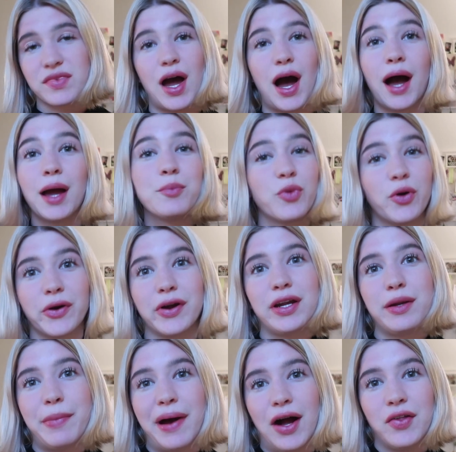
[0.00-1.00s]
I'm
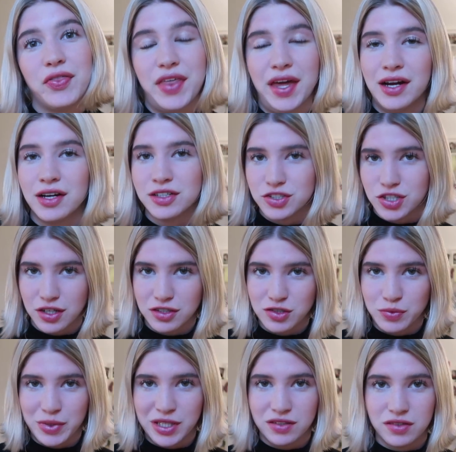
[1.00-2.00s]
worried about their
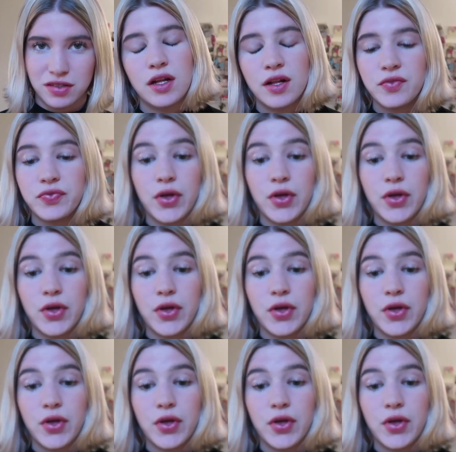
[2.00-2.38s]
judgment.